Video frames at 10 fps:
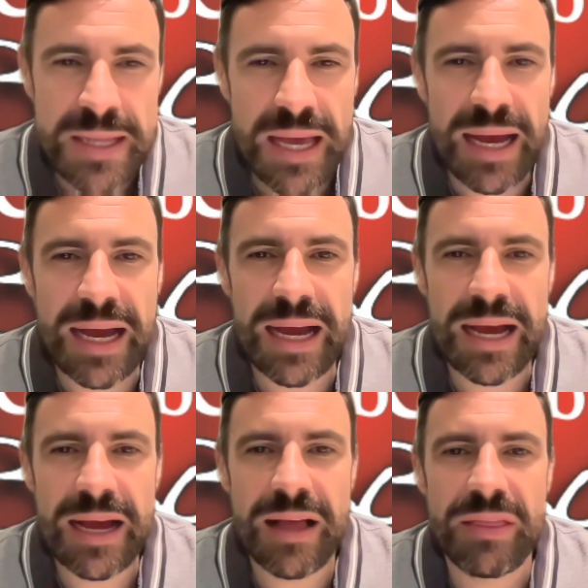
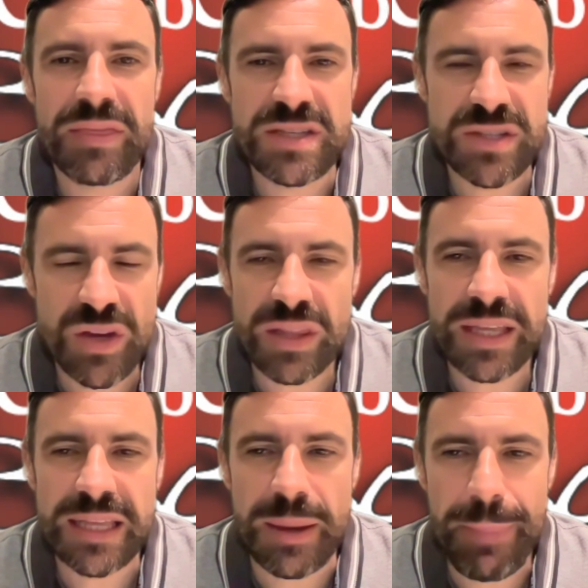there's certainly
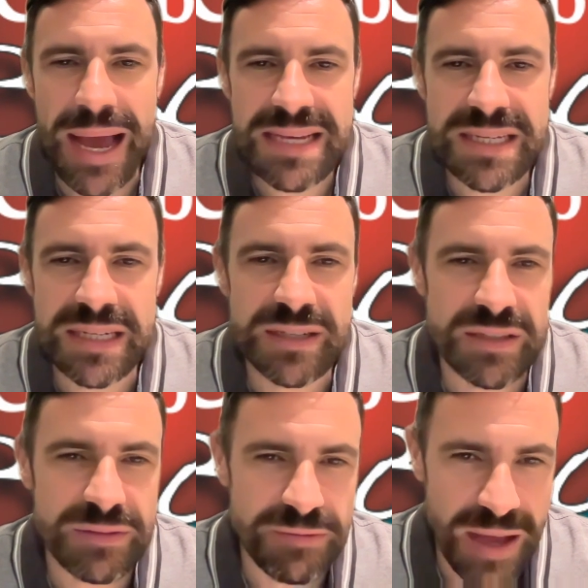the capacity to
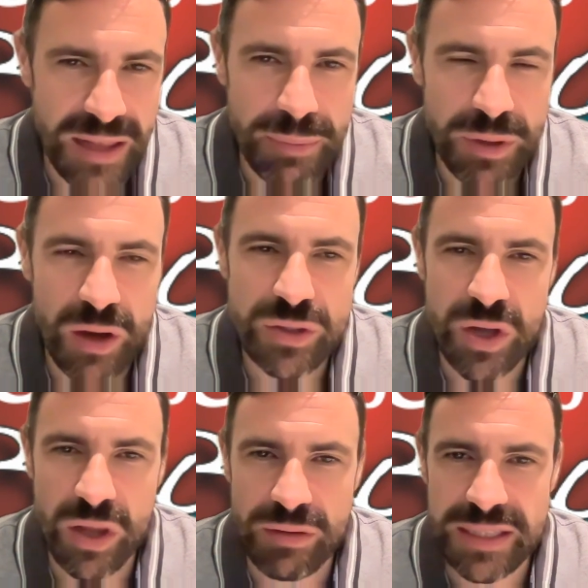develop load
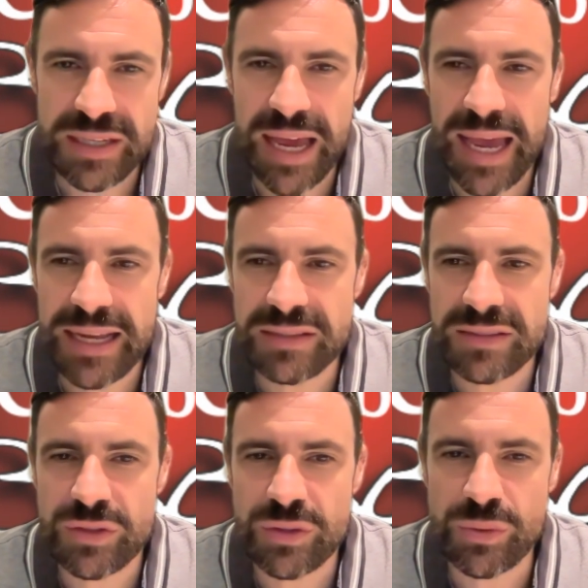tolerance and
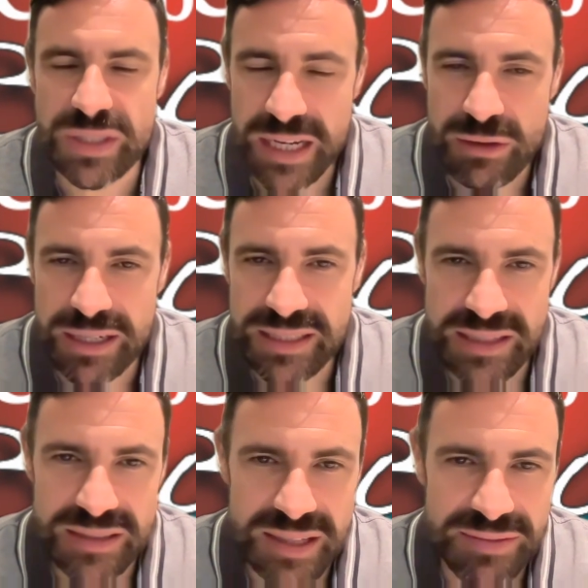to decrease
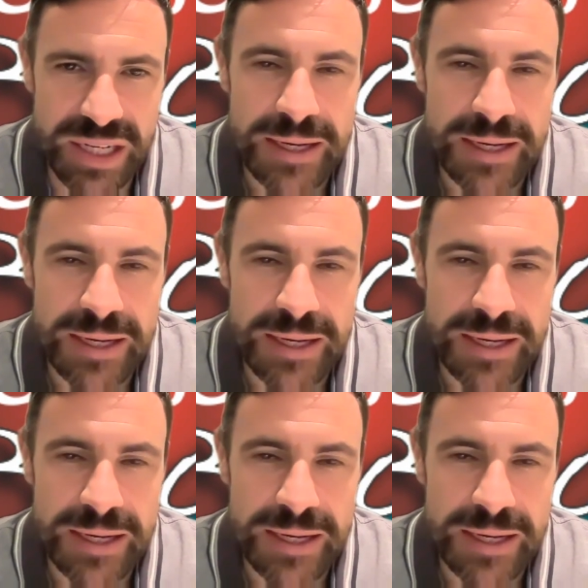sensitivity,